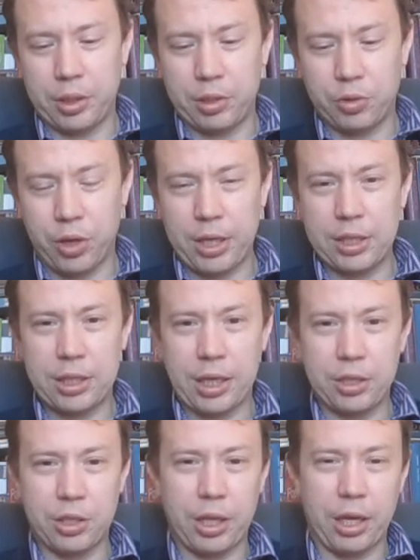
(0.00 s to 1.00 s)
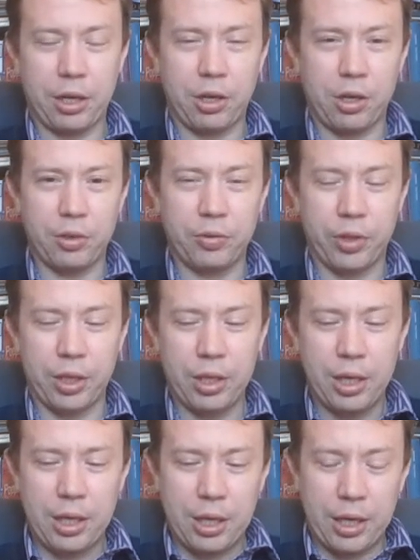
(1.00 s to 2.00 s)
a train station, that kind of thing.
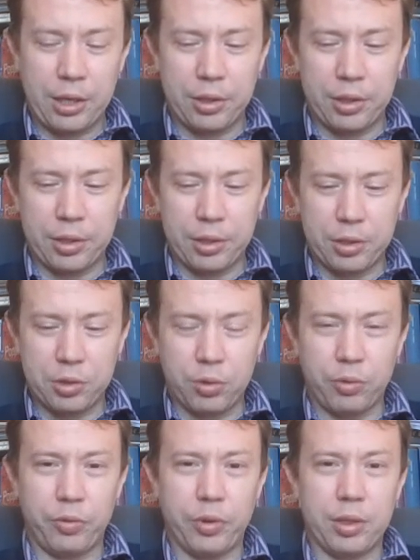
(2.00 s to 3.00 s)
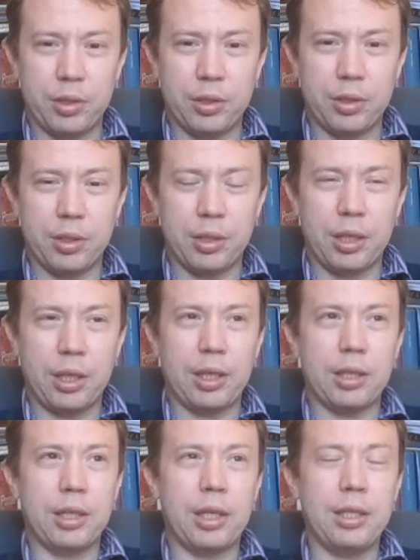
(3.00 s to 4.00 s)
It sort of
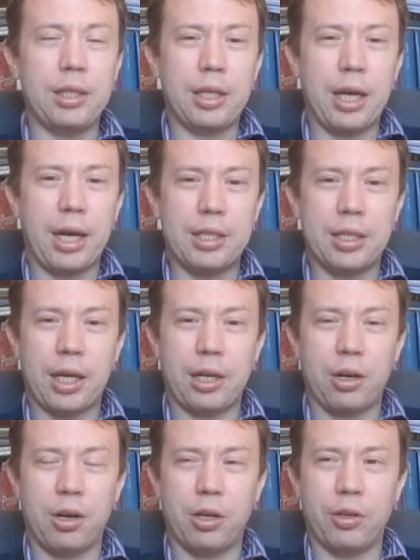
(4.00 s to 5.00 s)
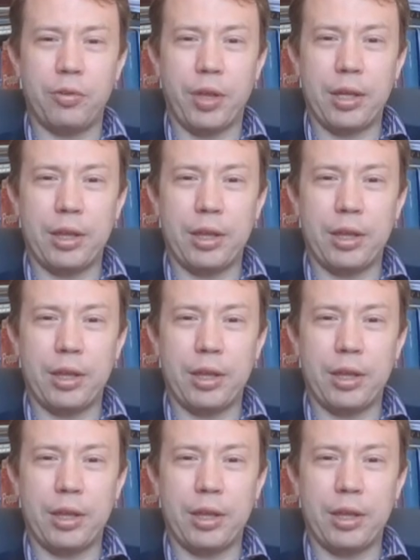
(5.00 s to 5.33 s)
indicates that kind of